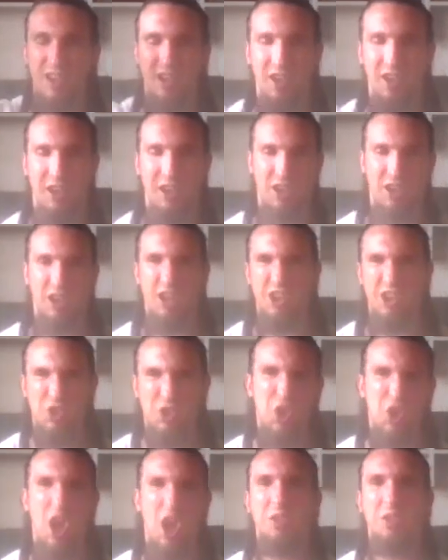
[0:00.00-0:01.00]
and he's
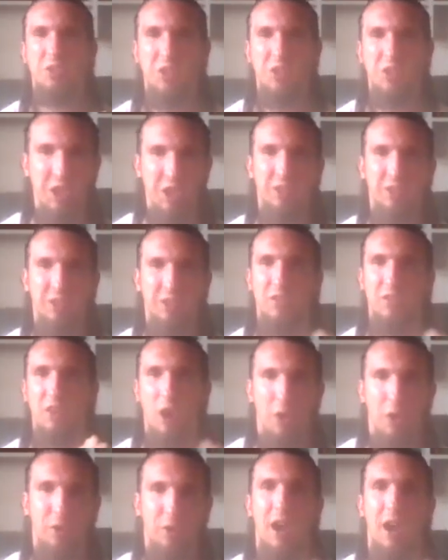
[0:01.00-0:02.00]
chanting it, and the other
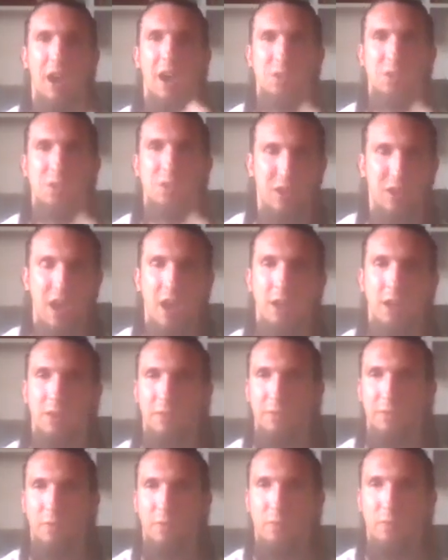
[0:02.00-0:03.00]
guys are kind of
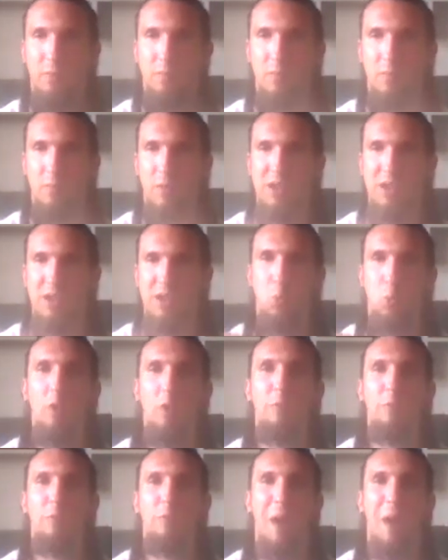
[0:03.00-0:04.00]
his wolf
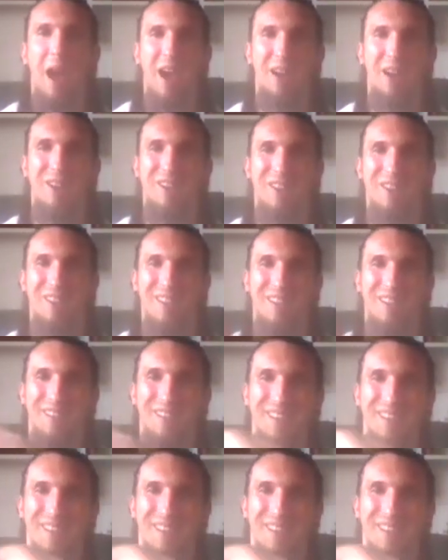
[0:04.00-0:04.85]
pack. Mm-hmm.